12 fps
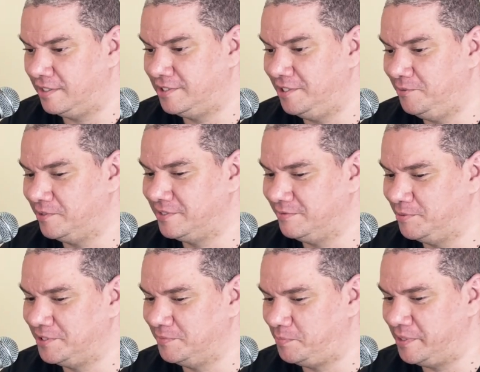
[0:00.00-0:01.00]
tell you
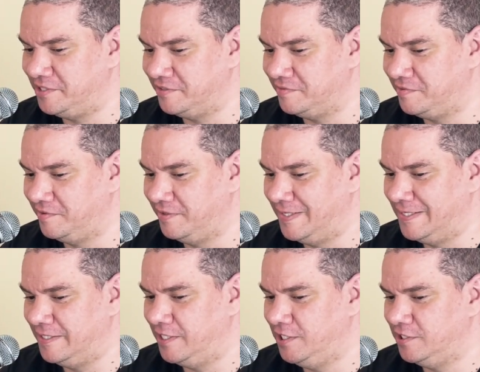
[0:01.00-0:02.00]
what's impressive
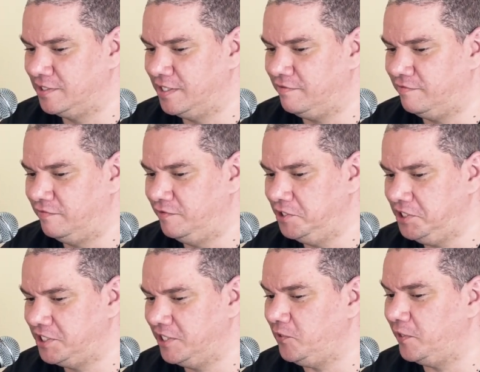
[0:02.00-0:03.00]
is that first
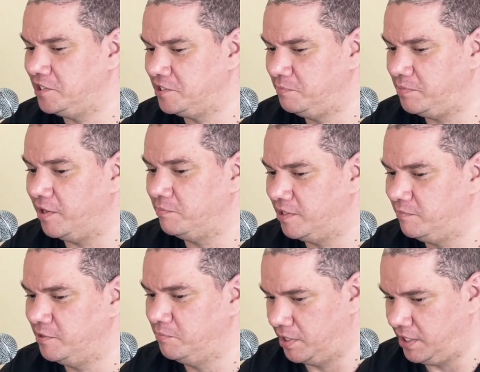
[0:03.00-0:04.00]
generation
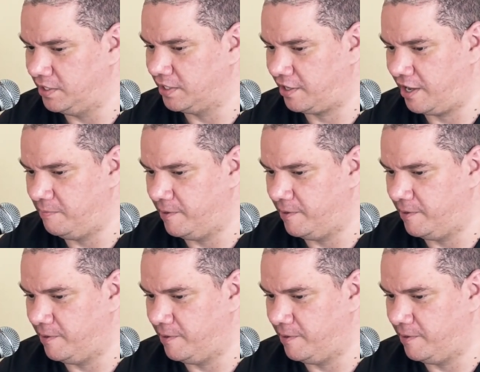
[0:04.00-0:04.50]
BMW Mini that came.